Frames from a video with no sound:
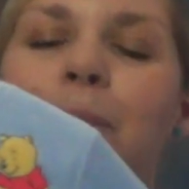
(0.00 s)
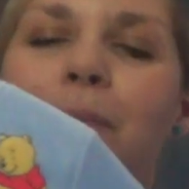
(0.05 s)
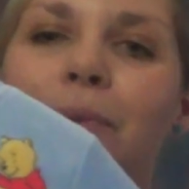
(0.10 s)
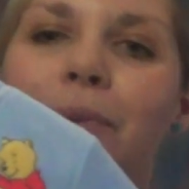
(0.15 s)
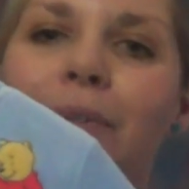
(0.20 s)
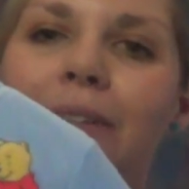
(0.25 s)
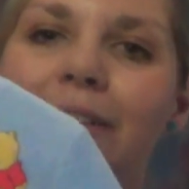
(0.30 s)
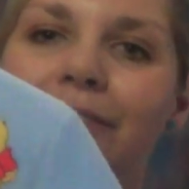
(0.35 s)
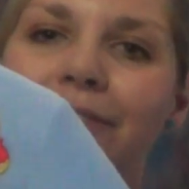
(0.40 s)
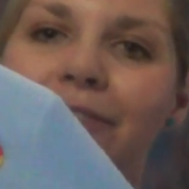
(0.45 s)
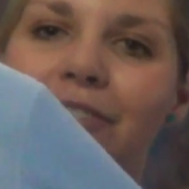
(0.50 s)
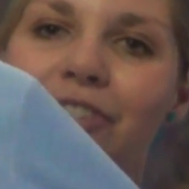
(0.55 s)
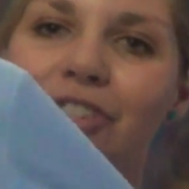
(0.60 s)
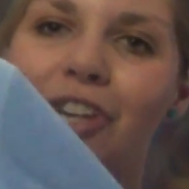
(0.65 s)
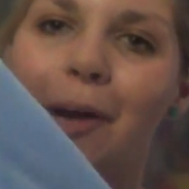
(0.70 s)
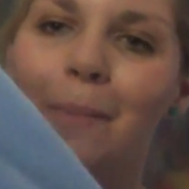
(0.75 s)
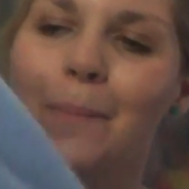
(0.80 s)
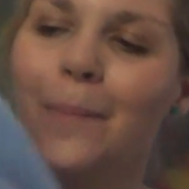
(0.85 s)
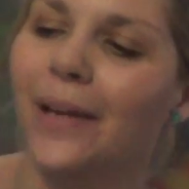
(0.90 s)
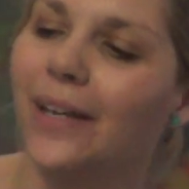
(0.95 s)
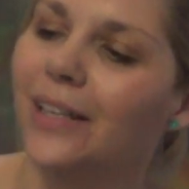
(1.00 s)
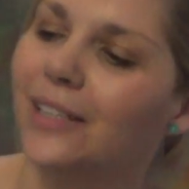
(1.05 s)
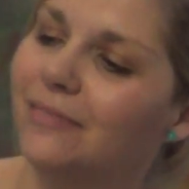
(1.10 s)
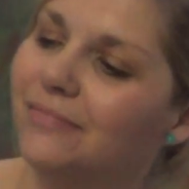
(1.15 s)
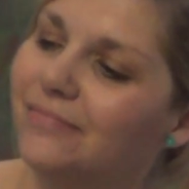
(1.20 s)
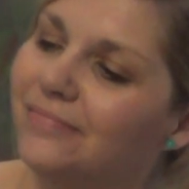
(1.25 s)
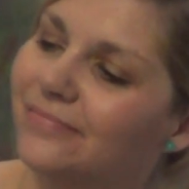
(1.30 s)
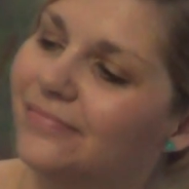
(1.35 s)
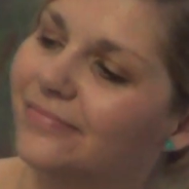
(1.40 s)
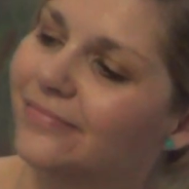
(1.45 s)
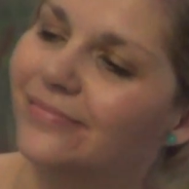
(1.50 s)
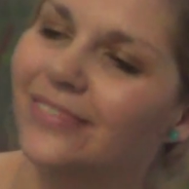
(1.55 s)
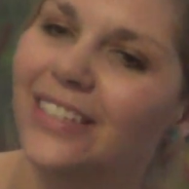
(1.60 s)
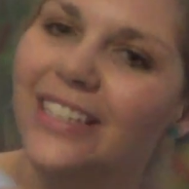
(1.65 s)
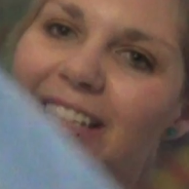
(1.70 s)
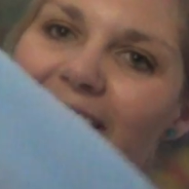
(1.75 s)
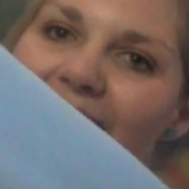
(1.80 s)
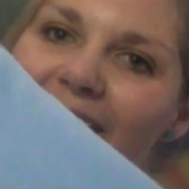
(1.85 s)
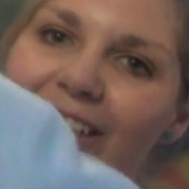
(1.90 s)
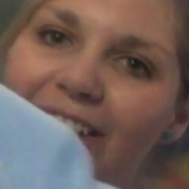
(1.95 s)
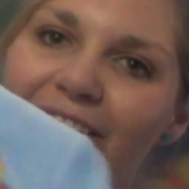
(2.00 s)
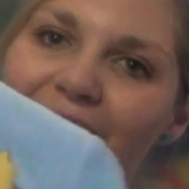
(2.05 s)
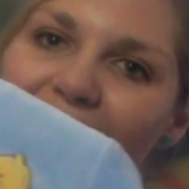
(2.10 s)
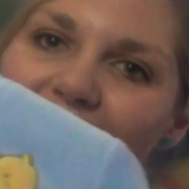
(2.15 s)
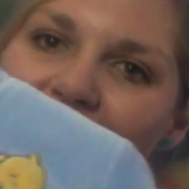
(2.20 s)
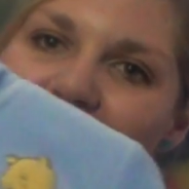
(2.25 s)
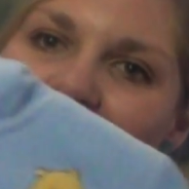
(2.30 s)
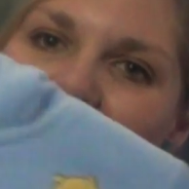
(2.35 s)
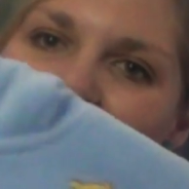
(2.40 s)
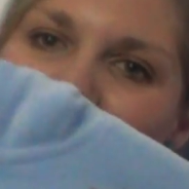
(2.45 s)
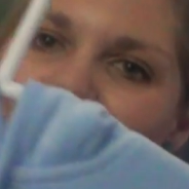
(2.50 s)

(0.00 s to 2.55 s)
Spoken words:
Pooh little jumper, isn't it cute?